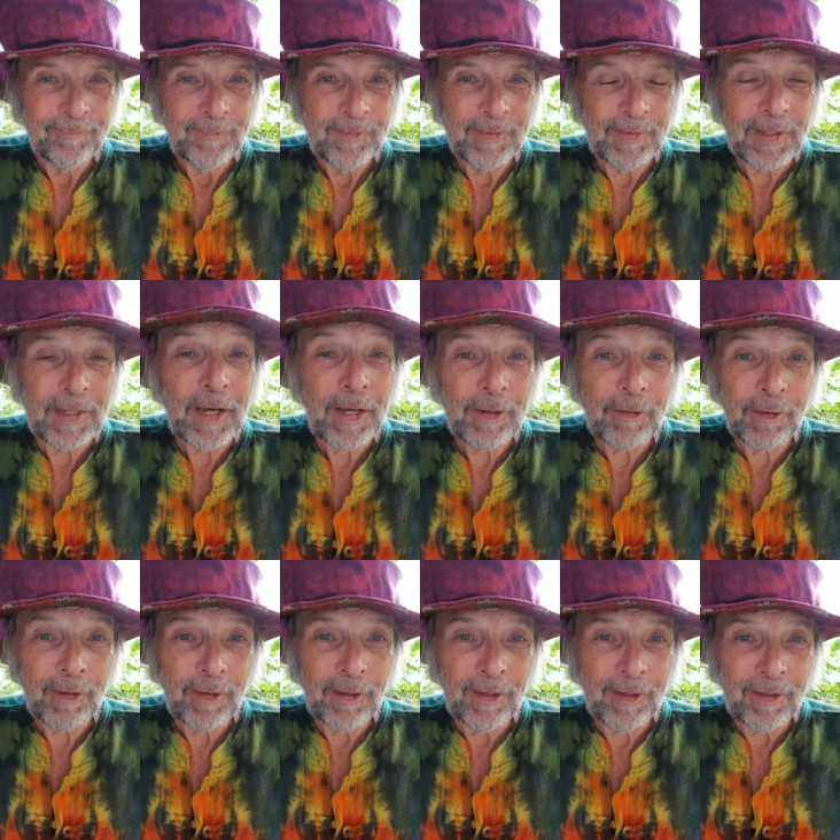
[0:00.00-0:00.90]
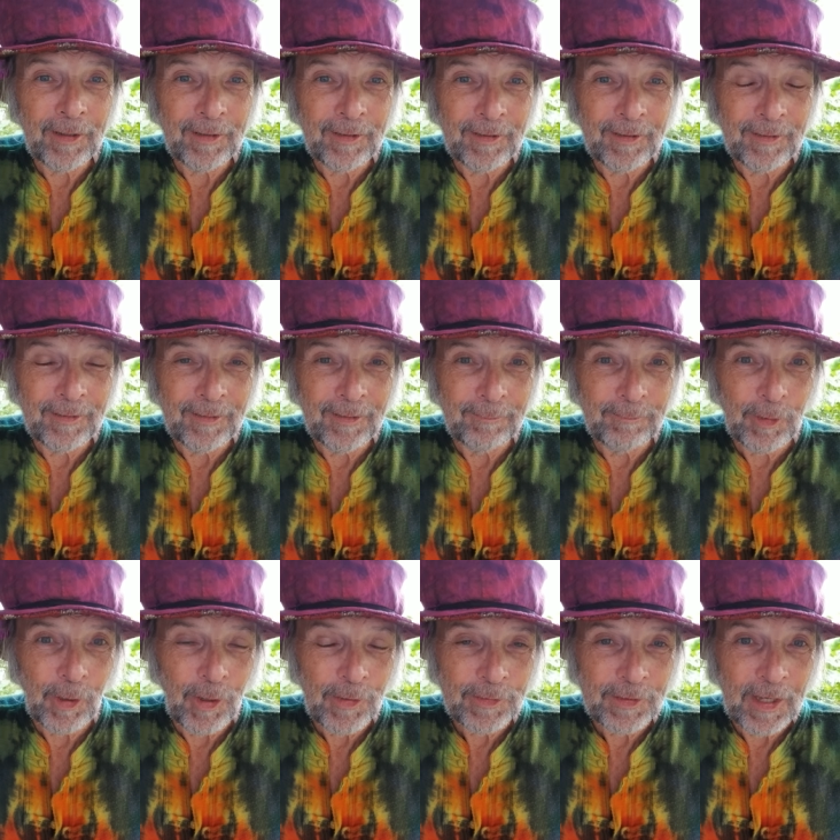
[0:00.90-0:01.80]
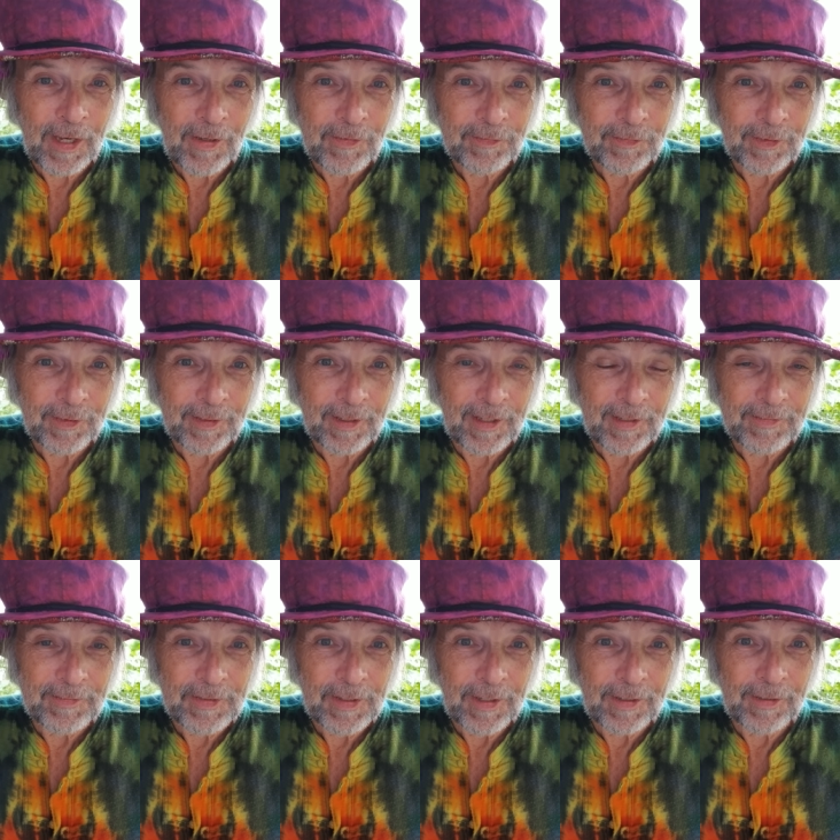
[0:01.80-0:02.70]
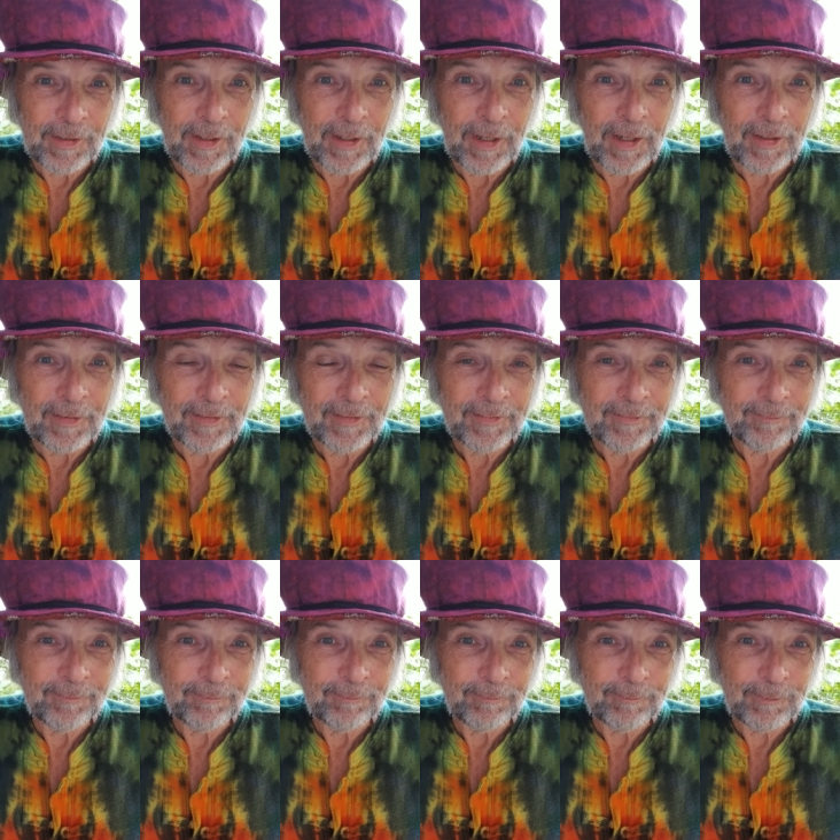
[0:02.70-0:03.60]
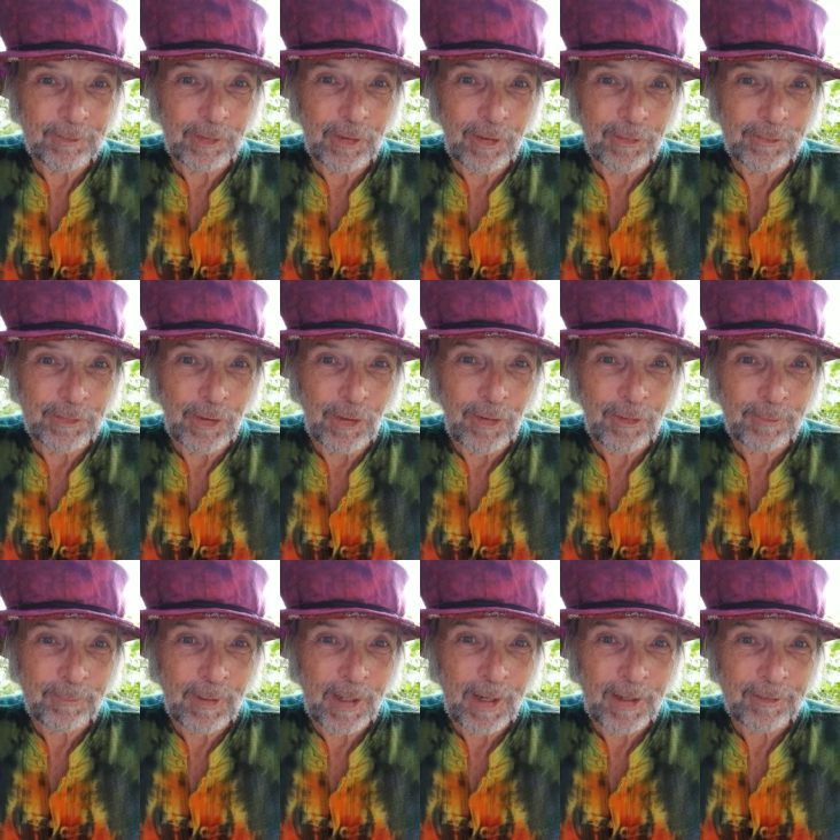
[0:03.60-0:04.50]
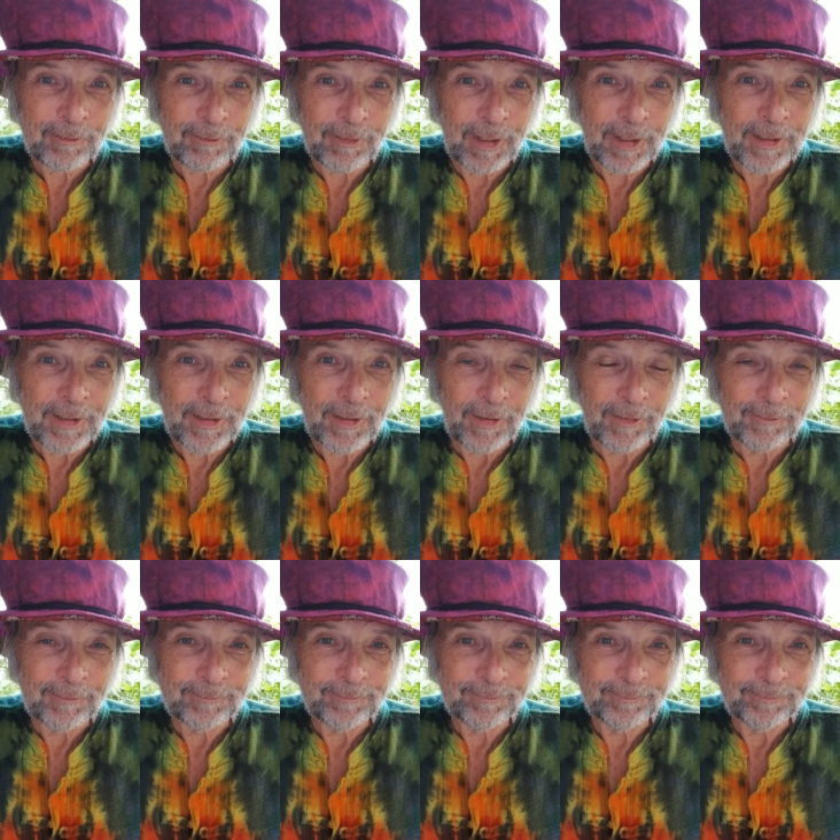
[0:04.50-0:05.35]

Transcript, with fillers: And they got a, a, a broadcasting antenna on it. It's called Talkback Radio.